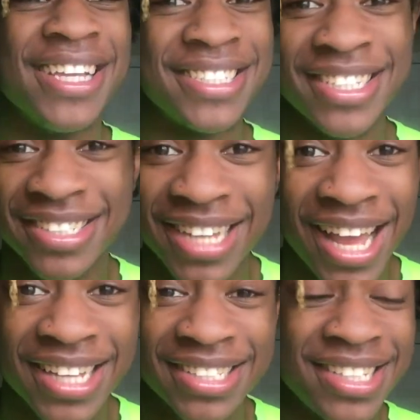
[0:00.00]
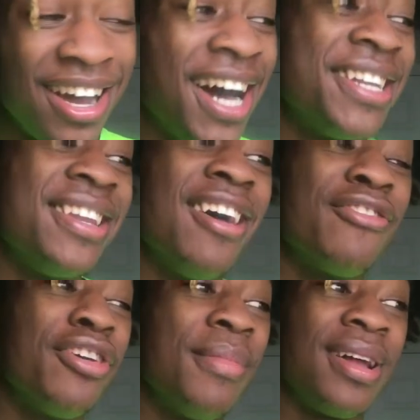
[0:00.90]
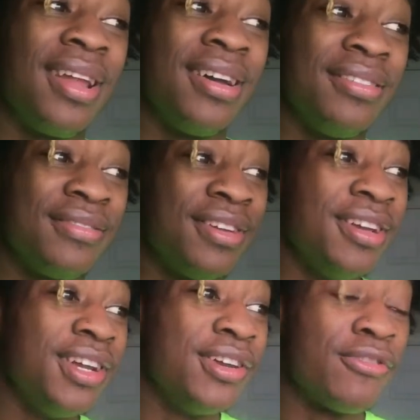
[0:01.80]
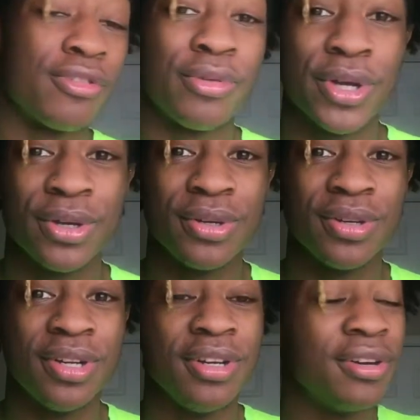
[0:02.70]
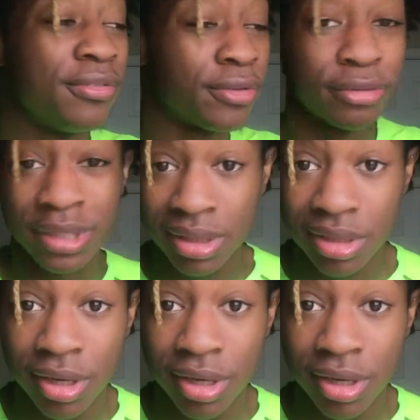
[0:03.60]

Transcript: that shit's nasty. I never in my life. For real. For really